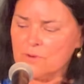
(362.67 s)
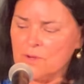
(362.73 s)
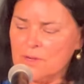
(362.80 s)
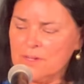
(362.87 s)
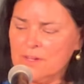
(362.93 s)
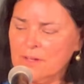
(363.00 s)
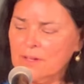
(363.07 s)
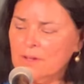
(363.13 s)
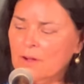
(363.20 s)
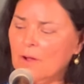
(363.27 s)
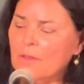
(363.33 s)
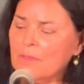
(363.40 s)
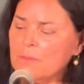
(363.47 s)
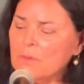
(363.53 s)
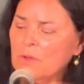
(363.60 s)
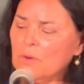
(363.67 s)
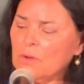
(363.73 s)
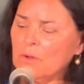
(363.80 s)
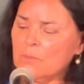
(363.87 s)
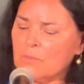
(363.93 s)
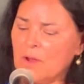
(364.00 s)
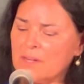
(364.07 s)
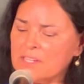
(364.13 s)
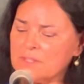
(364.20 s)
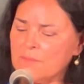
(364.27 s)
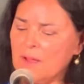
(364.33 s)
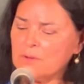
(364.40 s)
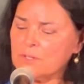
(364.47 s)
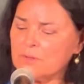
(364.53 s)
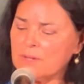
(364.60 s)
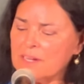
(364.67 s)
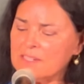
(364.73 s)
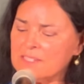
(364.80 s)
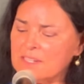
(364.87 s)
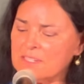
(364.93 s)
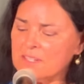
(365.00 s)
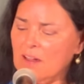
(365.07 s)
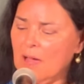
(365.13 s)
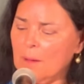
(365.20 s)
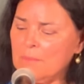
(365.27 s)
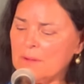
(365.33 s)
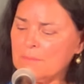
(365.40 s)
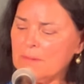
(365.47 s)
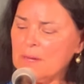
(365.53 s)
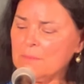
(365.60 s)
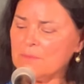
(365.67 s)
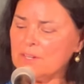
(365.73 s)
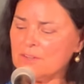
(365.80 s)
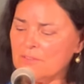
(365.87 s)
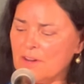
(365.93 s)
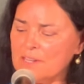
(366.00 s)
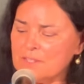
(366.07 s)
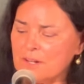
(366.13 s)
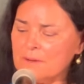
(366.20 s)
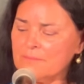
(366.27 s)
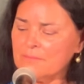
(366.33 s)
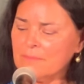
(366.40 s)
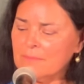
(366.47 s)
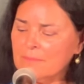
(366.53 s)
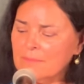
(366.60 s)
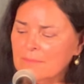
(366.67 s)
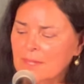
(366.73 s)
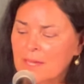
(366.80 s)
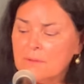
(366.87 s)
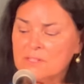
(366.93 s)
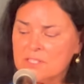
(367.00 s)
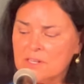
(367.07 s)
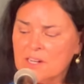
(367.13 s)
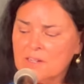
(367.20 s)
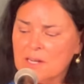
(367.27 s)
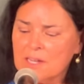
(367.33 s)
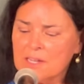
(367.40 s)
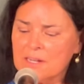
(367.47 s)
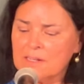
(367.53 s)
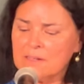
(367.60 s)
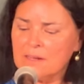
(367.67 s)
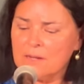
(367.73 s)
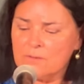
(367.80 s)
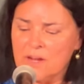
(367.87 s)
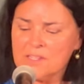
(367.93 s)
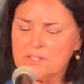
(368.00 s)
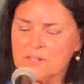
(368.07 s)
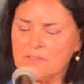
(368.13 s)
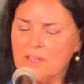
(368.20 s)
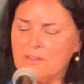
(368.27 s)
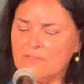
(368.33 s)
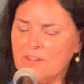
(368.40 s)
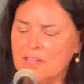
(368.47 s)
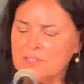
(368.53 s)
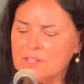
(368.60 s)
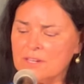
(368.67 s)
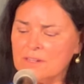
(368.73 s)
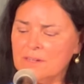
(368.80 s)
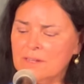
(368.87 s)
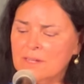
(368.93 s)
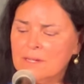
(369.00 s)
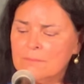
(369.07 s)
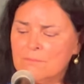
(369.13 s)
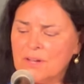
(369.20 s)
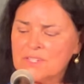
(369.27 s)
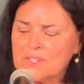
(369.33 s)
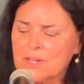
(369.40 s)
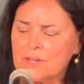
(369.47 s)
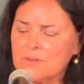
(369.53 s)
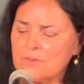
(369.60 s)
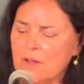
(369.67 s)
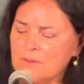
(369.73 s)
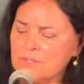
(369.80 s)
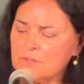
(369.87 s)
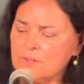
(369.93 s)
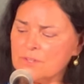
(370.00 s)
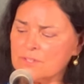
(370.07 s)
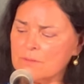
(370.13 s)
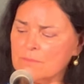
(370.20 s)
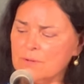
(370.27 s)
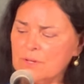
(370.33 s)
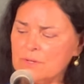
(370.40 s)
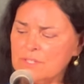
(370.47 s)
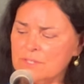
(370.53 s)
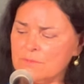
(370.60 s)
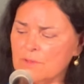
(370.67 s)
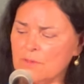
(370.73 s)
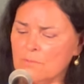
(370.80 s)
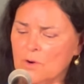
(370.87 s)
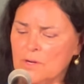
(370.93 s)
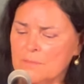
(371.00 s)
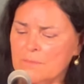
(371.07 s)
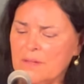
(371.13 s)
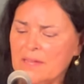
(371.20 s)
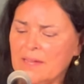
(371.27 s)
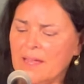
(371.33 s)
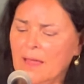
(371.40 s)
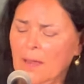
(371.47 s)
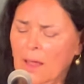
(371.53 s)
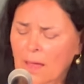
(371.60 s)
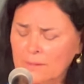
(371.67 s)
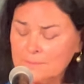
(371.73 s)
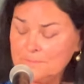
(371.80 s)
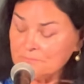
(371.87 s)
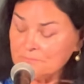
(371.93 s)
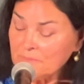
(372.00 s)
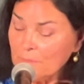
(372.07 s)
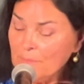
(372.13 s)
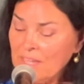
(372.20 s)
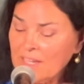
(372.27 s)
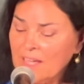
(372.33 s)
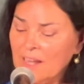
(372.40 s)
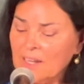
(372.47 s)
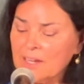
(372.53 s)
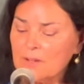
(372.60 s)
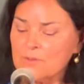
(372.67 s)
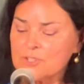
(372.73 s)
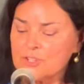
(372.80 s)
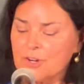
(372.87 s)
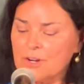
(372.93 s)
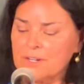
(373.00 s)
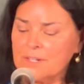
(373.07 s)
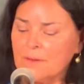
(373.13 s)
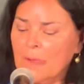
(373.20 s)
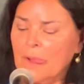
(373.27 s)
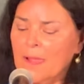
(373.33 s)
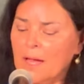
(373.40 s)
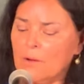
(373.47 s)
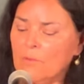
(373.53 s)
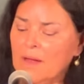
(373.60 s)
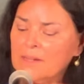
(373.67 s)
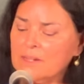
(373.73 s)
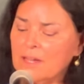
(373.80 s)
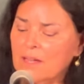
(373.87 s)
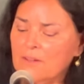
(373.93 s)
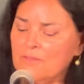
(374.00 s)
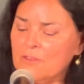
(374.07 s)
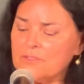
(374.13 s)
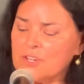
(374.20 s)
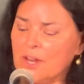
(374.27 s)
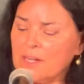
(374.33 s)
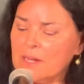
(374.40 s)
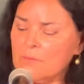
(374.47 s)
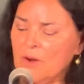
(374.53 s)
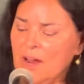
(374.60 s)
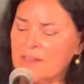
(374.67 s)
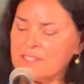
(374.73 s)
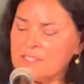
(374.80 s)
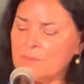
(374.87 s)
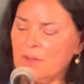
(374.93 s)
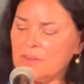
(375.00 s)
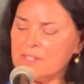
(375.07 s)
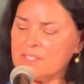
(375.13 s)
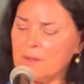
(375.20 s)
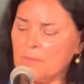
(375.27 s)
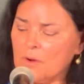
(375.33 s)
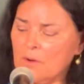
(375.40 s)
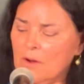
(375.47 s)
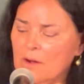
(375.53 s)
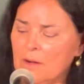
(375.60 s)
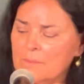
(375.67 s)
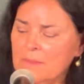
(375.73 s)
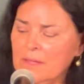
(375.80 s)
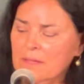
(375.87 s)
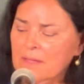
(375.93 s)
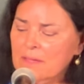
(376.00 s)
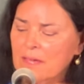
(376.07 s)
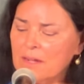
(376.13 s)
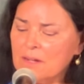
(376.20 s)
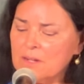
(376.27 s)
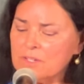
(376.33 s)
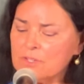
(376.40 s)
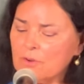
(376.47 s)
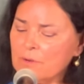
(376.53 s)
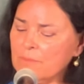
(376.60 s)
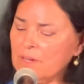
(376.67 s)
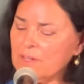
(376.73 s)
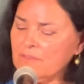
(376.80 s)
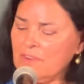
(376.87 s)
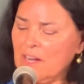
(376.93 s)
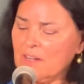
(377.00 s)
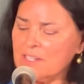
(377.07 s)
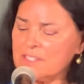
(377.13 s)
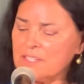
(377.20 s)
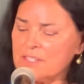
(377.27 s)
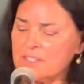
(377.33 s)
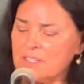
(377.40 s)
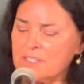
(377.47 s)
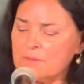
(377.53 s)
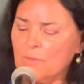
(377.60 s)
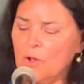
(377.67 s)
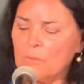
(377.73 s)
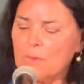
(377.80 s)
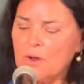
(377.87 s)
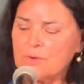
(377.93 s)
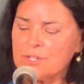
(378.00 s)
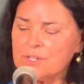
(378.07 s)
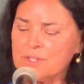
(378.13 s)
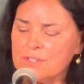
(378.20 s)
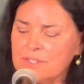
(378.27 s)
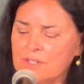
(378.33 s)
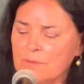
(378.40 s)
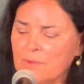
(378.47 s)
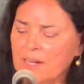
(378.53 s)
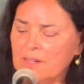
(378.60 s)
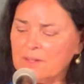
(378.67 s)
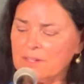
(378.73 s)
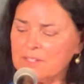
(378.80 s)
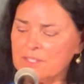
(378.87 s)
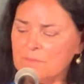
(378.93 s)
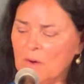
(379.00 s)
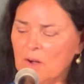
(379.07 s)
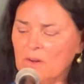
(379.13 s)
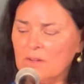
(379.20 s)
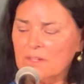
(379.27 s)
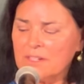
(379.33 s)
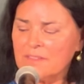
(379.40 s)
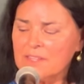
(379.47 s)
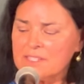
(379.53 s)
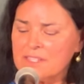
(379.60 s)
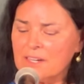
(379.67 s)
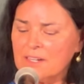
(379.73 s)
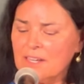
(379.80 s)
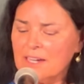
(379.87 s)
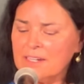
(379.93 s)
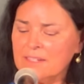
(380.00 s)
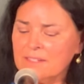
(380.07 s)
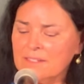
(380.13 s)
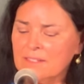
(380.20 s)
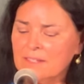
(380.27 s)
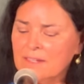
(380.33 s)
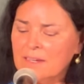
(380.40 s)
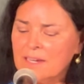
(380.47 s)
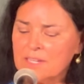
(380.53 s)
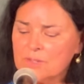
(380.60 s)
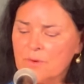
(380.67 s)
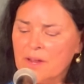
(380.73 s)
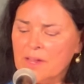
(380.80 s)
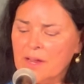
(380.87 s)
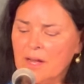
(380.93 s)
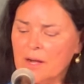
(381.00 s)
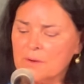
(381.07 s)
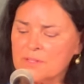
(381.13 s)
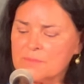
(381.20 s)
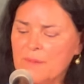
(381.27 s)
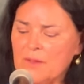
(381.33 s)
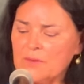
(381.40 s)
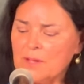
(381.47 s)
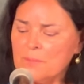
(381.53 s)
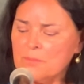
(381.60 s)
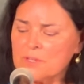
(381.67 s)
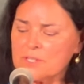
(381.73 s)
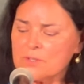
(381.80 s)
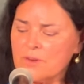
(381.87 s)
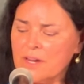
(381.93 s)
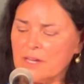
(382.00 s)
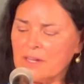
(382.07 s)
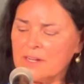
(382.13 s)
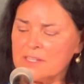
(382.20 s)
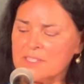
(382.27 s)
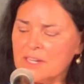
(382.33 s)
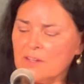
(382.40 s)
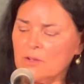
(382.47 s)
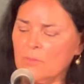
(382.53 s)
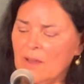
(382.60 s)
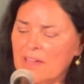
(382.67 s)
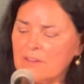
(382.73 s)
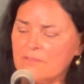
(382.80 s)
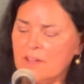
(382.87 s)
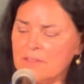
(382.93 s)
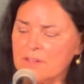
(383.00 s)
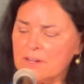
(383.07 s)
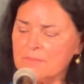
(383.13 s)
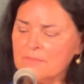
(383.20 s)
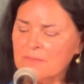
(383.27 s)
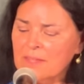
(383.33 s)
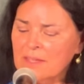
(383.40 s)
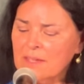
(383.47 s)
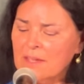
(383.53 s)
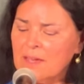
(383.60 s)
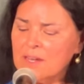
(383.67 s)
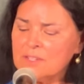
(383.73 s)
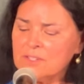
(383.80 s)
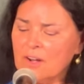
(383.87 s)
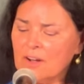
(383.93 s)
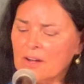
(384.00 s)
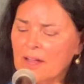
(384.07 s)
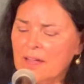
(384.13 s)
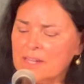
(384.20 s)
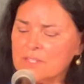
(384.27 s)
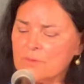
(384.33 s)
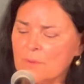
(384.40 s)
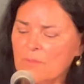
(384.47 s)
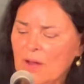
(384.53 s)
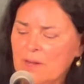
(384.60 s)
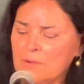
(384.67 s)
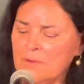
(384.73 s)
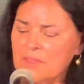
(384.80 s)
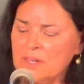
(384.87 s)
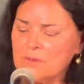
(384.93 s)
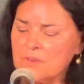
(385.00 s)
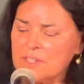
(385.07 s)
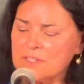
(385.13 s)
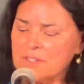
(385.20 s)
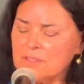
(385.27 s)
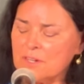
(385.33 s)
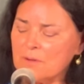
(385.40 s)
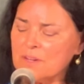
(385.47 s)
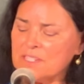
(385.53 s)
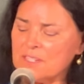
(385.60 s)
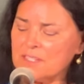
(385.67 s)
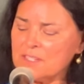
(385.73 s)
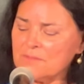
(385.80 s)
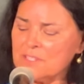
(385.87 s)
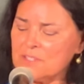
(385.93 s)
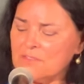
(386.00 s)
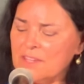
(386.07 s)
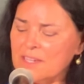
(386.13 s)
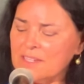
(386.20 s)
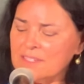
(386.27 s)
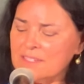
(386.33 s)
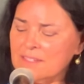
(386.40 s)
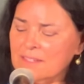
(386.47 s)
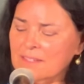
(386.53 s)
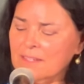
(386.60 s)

word, on the mule brought his mount to an easy stop and beamed at Fraser. He was an Indian and dressed in that fashion, buckskin trousers and boots with a worn pink, cal pink calico shirt, a wide cuff of shiny brass about his upper arm, and an assortment of necklaces and small brooches that winked and sparkled in the sunlight. His gray hair was bound up with string and a single black feather, and his dark eyes were bright with interest in the creases of his face.